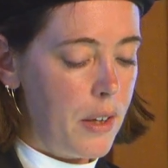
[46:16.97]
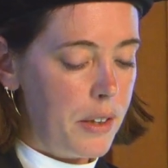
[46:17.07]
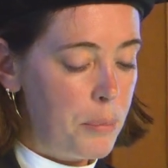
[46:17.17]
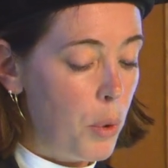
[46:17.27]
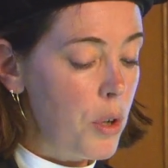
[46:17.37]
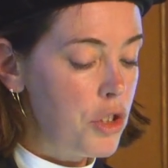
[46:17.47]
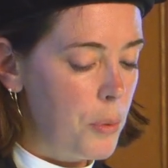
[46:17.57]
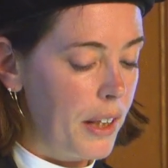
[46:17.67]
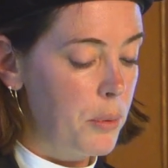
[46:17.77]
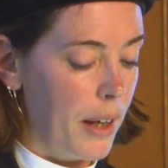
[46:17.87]
The more
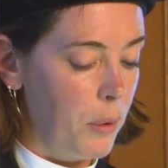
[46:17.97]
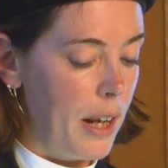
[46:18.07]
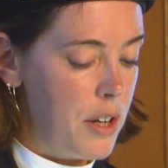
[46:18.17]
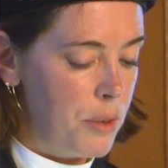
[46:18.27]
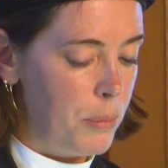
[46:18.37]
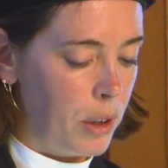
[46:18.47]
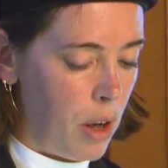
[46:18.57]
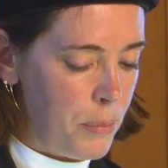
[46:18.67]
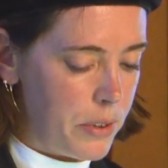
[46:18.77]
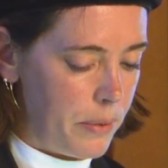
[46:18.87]
strict regulation
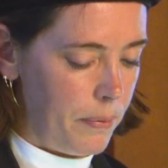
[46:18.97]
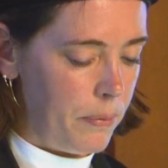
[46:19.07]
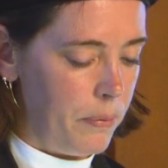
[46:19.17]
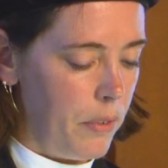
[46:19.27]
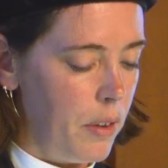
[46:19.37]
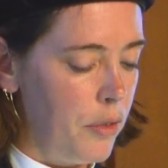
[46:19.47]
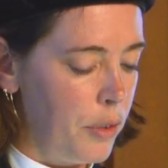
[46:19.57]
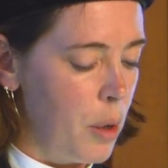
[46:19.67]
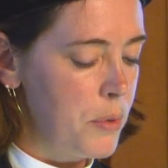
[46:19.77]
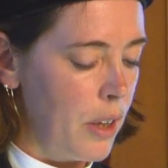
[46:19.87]
becomes,
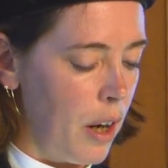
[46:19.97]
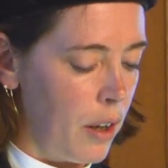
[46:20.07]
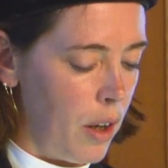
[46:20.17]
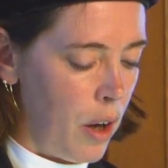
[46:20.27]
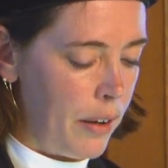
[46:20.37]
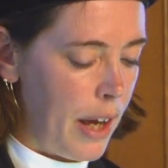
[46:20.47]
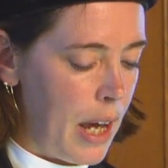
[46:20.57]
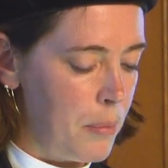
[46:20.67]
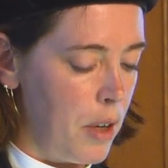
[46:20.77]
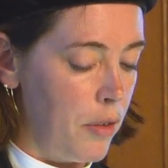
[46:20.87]
firms
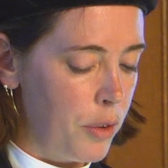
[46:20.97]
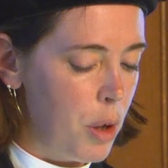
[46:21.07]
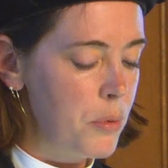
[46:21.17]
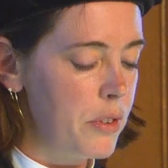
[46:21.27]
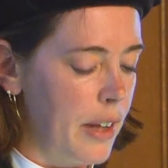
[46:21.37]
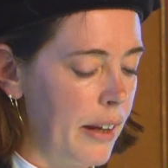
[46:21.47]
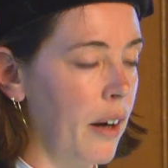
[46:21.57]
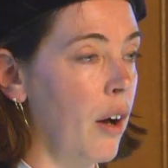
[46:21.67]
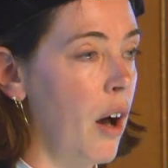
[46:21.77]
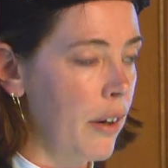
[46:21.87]
that
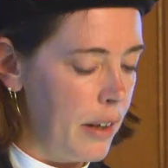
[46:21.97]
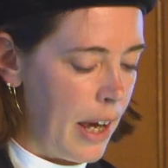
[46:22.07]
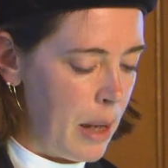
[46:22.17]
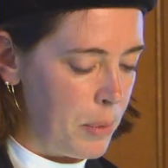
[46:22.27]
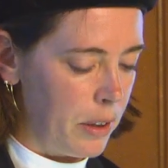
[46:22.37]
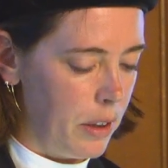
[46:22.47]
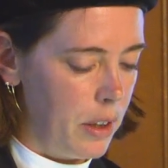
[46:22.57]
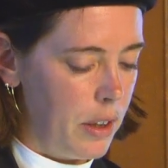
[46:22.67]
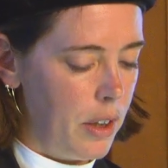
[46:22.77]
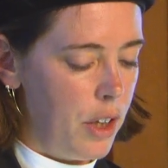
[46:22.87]
are unable
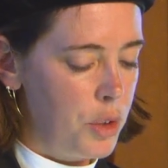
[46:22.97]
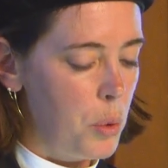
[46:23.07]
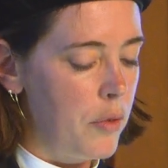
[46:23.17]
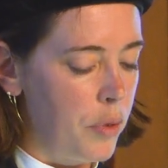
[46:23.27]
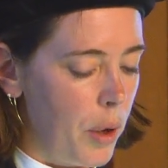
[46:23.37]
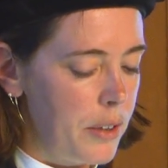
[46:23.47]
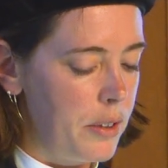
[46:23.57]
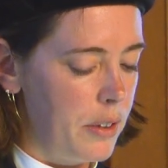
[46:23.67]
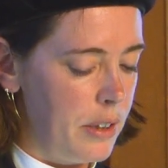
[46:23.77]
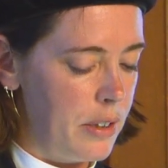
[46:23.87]
to avoid
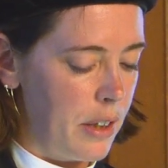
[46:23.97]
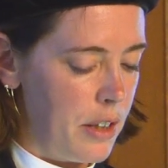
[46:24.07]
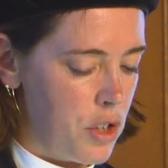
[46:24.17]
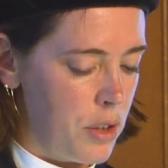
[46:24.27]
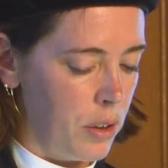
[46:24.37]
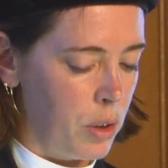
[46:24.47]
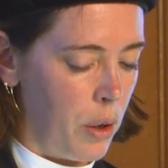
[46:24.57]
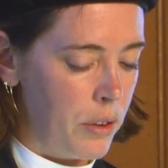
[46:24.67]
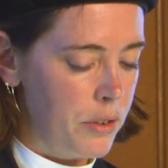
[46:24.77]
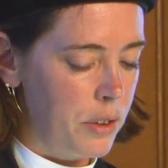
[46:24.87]
these additional
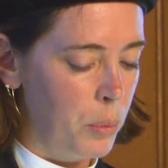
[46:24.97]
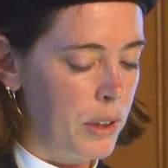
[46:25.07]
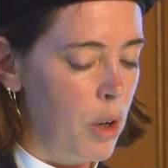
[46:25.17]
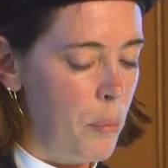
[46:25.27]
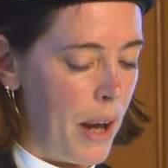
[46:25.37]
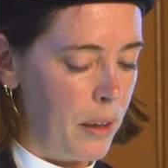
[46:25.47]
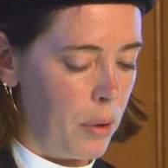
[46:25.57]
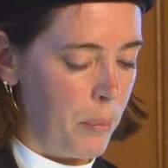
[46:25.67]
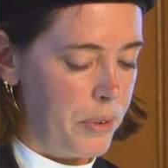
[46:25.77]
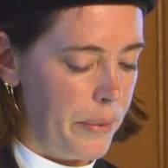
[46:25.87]
costs will go
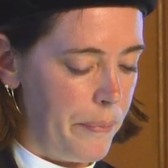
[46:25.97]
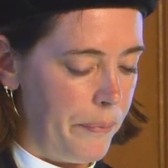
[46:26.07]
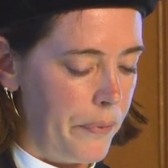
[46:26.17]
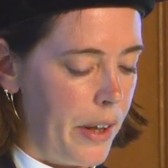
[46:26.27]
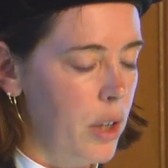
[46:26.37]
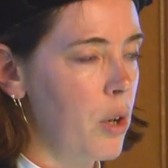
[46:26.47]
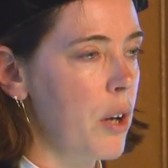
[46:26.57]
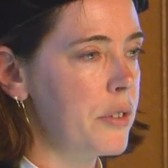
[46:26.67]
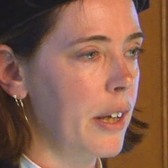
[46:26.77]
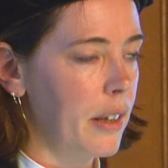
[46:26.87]
bankrupt,
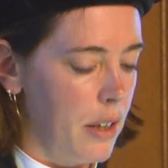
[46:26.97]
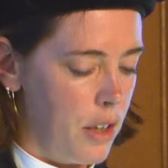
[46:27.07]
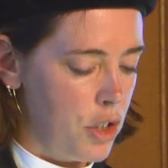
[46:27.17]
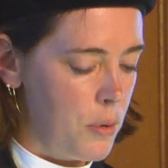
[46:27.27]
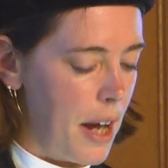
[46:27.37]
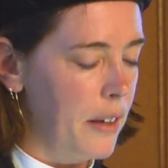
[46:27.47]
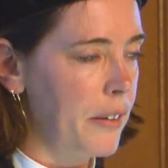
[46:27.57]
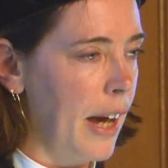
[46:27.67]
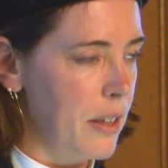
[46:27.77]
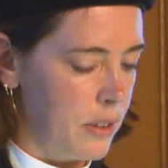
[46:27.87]
causing stranded
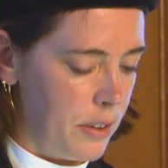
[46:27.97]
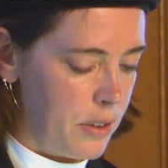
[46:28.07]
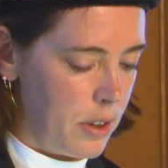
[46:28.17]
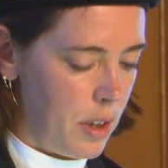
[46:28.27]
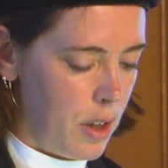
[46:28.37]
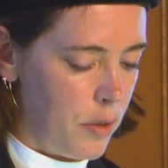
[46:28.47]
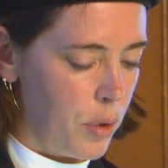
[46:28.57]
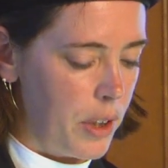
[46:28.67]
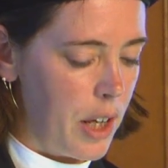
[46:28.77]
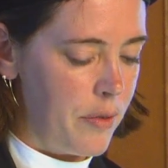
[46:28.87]
assets
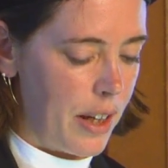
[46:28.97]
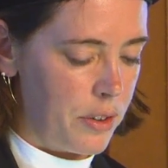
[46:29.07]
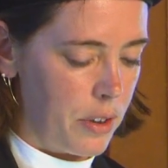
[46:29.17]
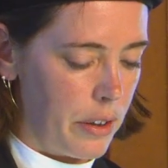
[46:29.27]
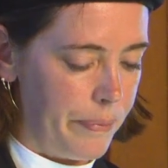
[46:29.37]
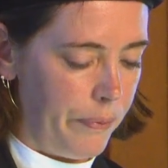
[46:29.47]
for the investor.